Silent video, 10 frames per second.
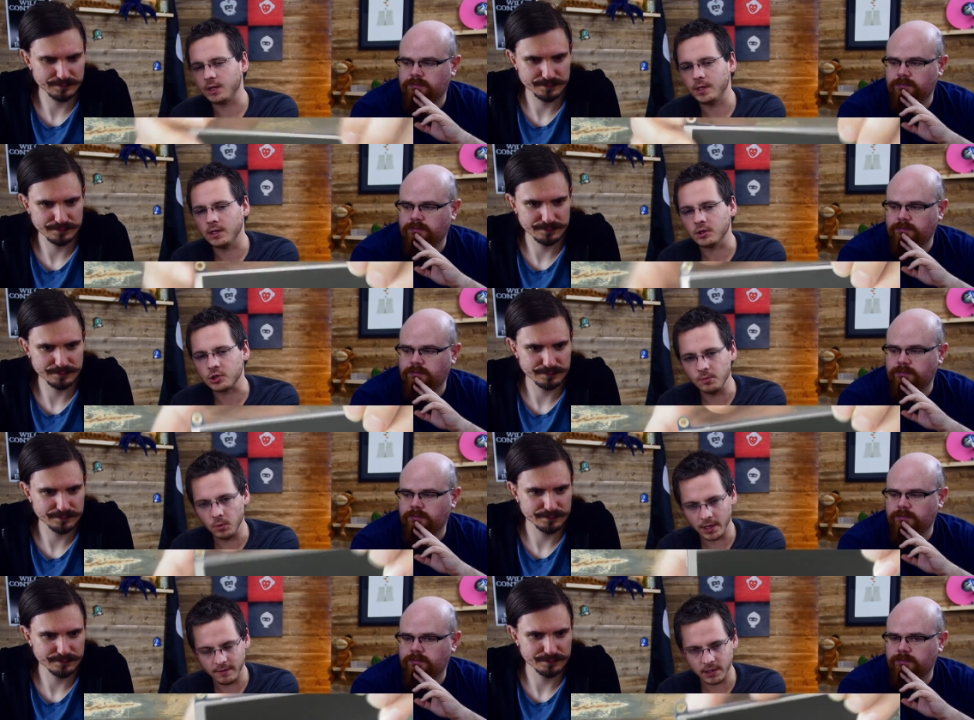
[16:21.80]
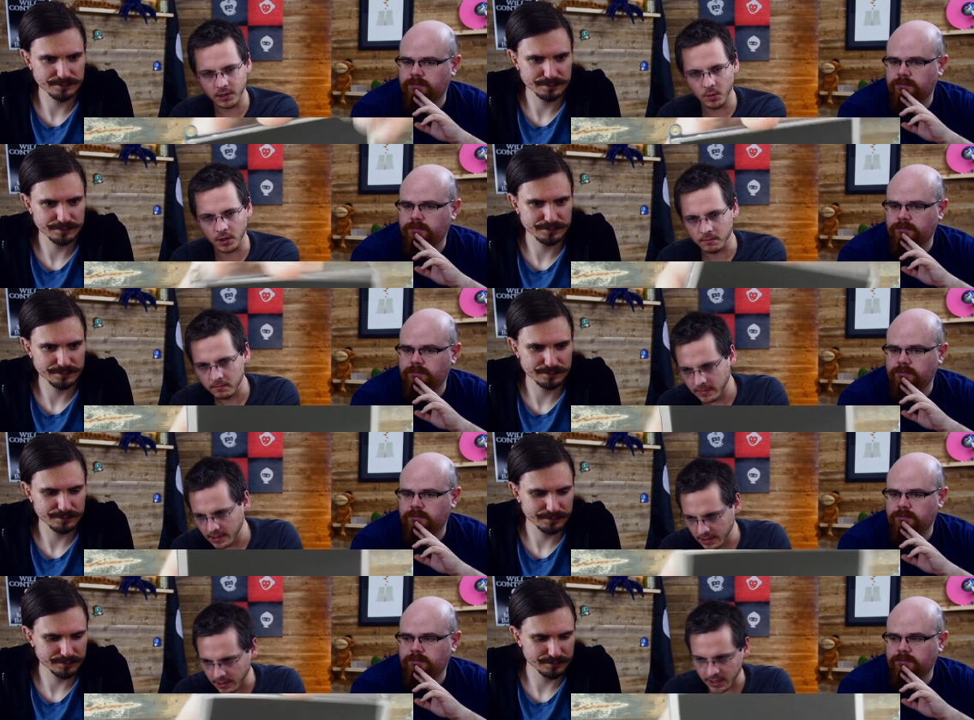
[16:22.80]
Speaker 1: Halloween costume or whatever, you want
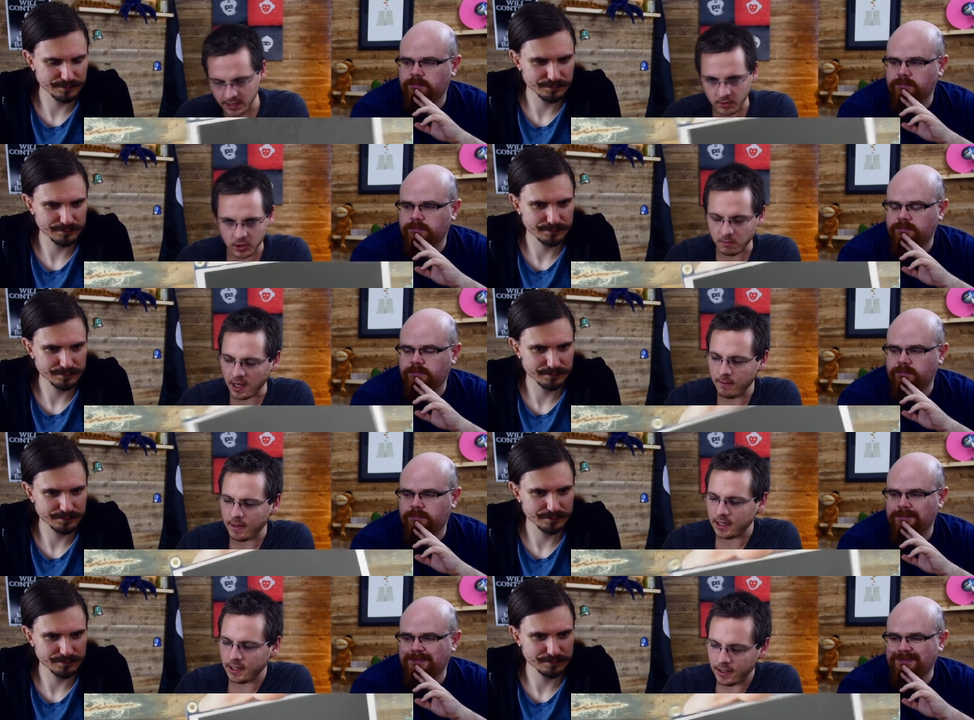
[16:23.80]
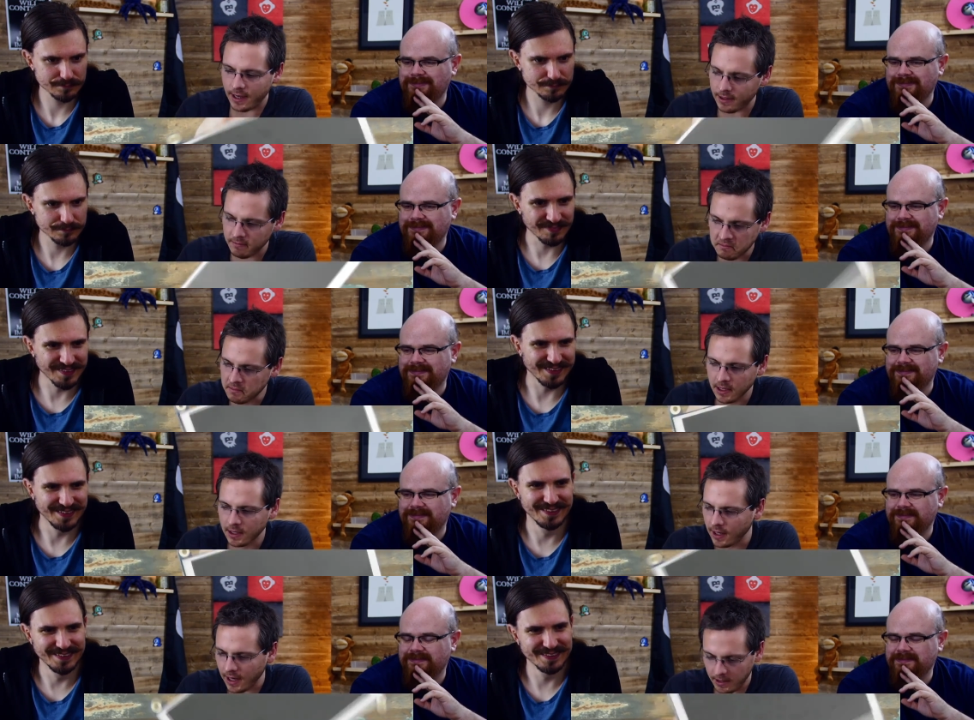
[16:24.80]
nice little display embedded in there.
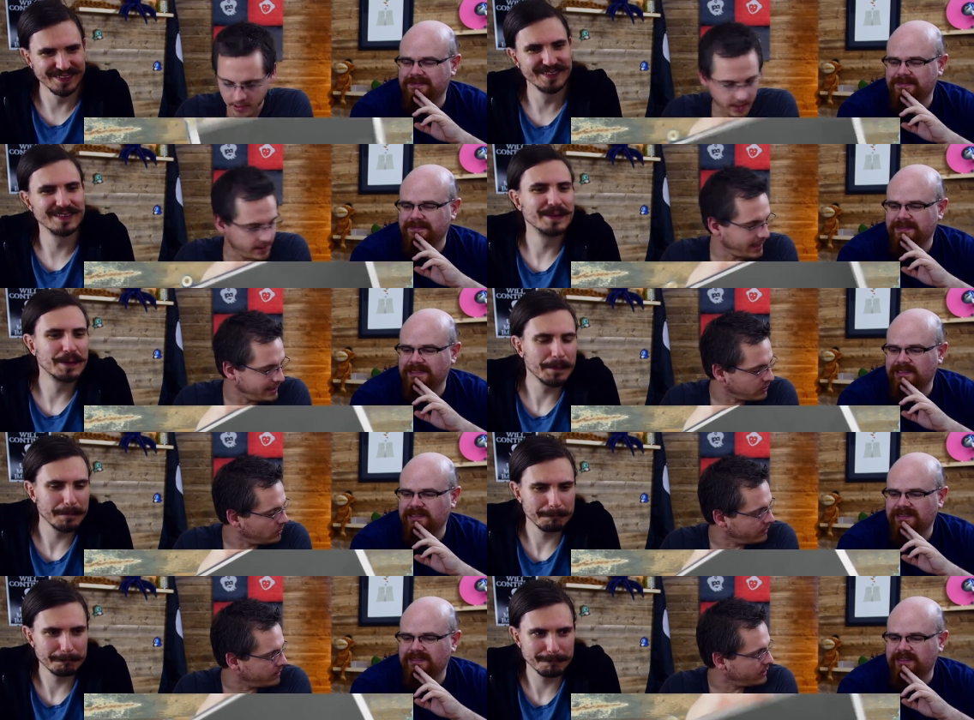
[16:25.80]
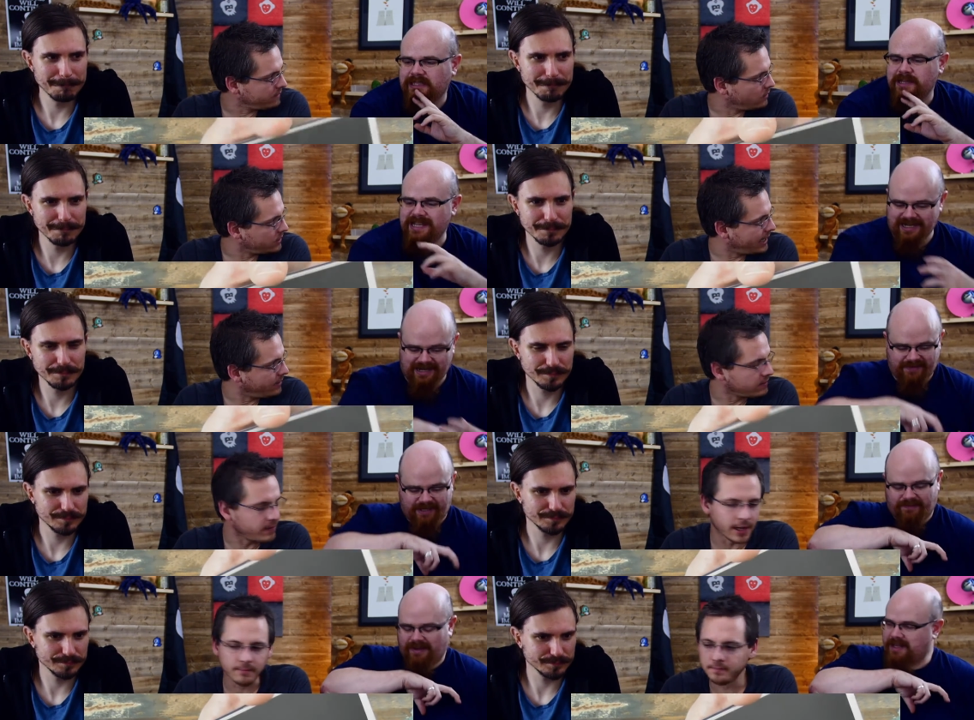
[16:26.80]
It, it takes all of the different. You could have
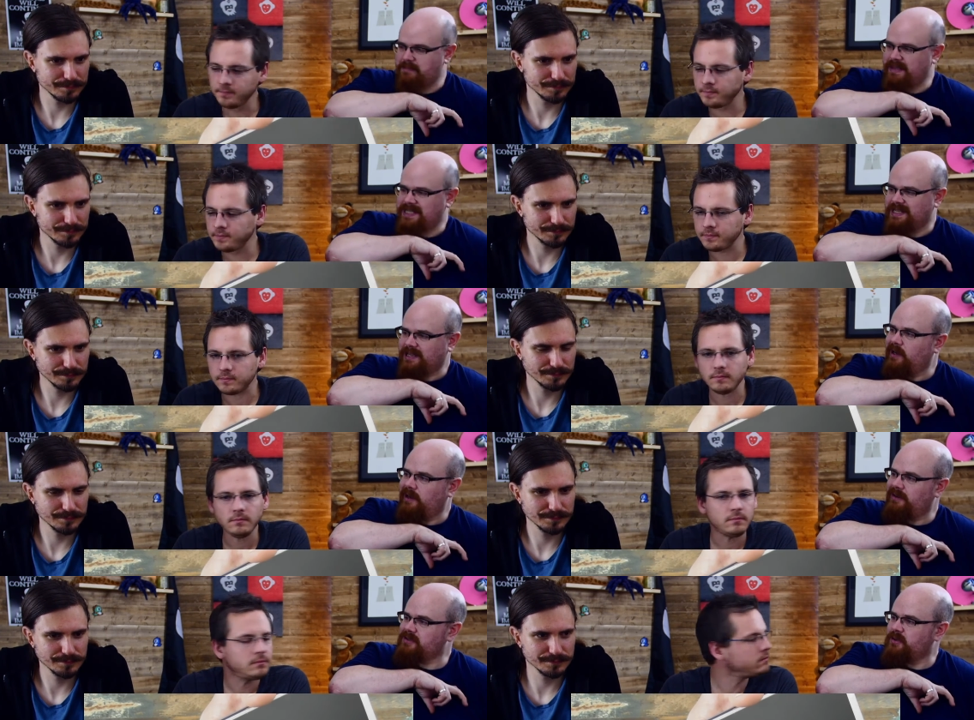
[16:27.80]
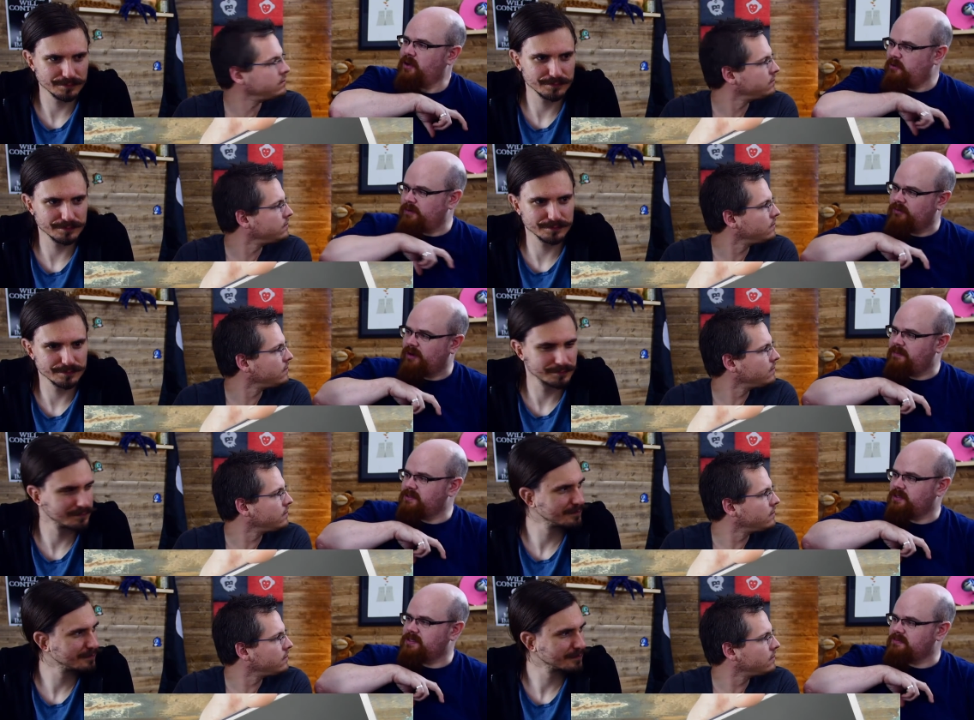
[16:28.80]
kind of
Speaker 2: like a beating heart or open
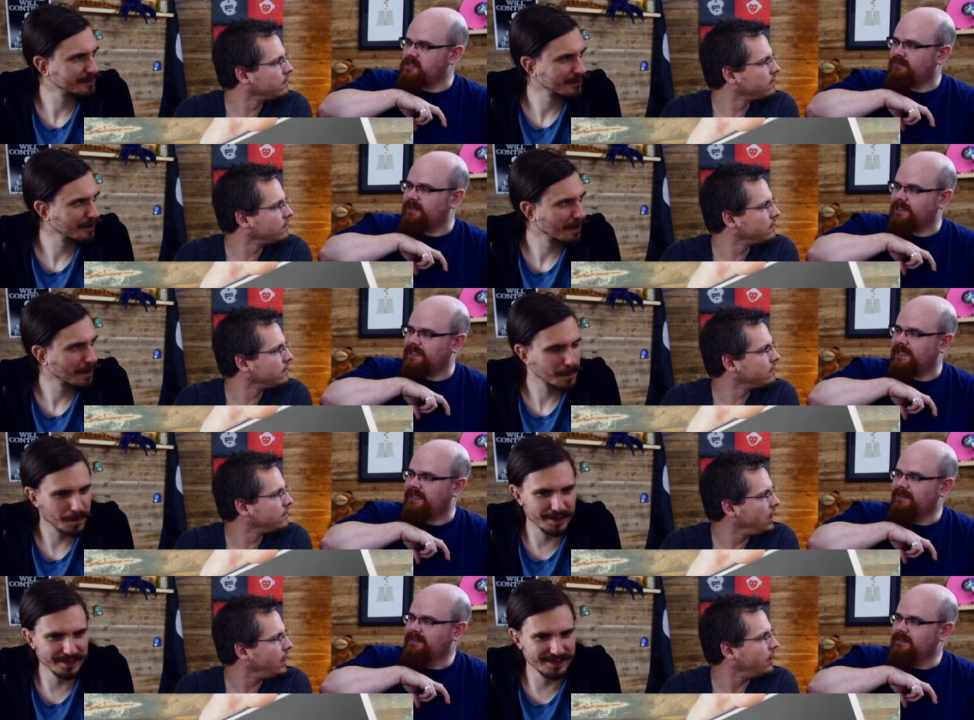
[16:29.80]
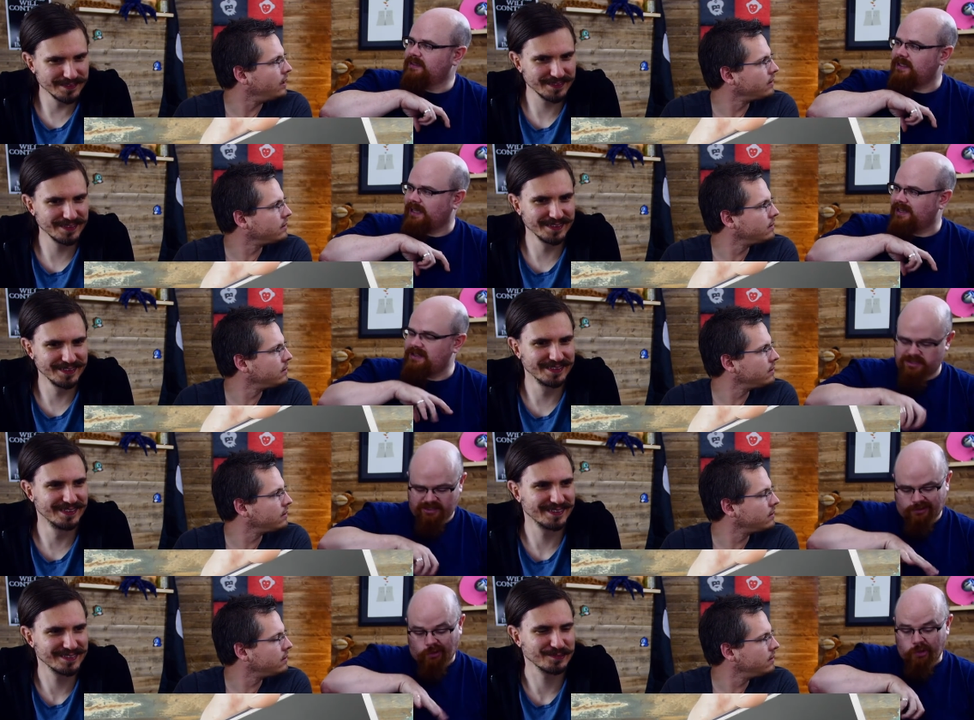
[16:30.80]
ribs or some stuff like that. Yeah, yeah, and
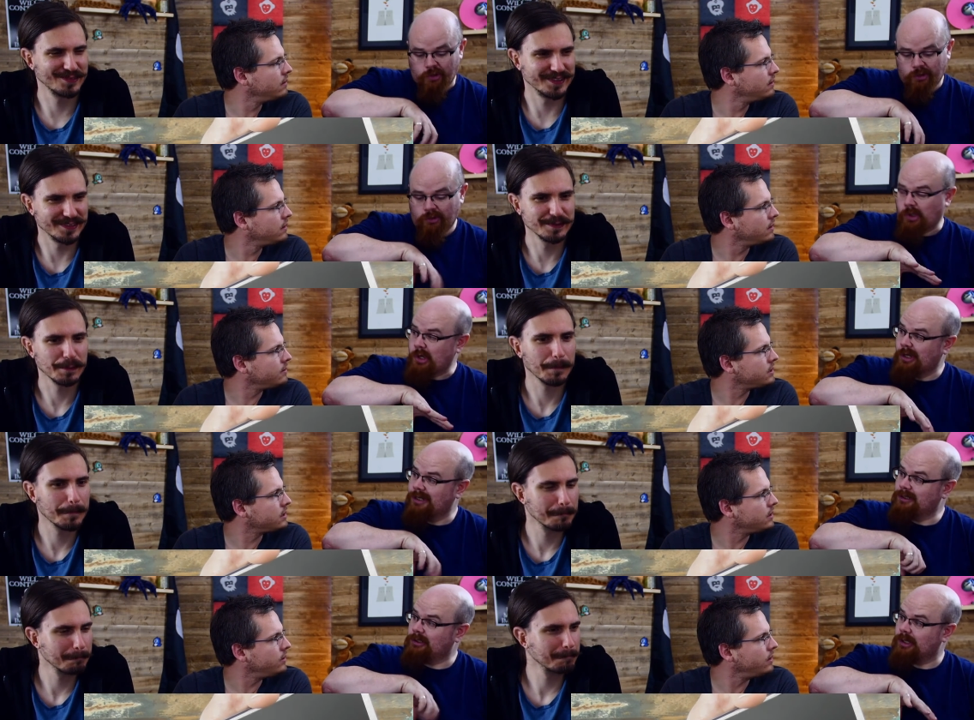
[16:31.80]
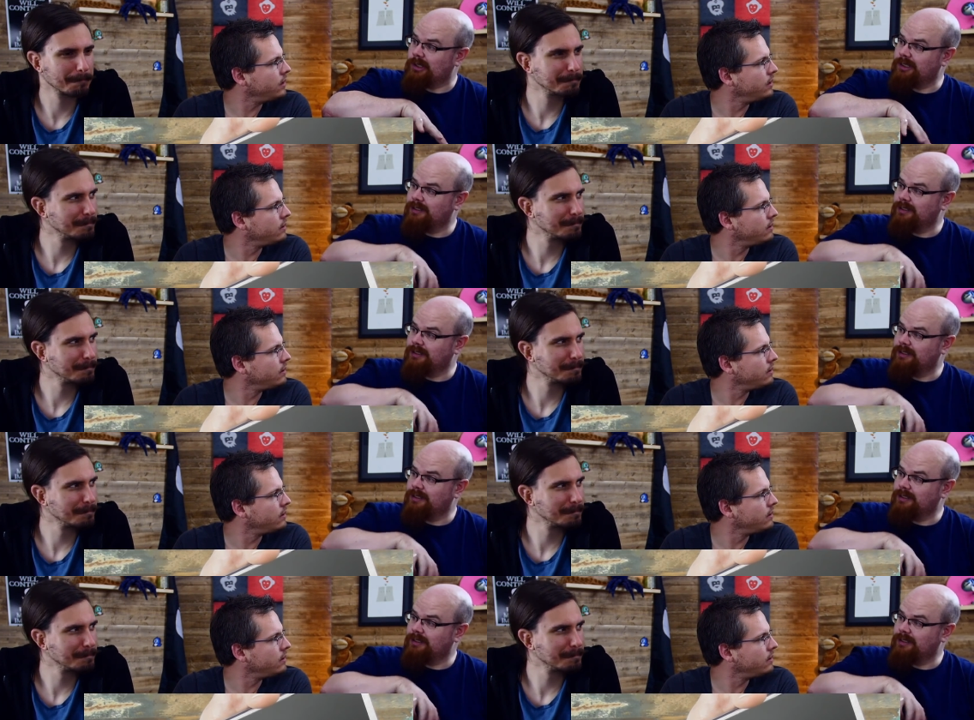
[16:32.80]
just absolutely.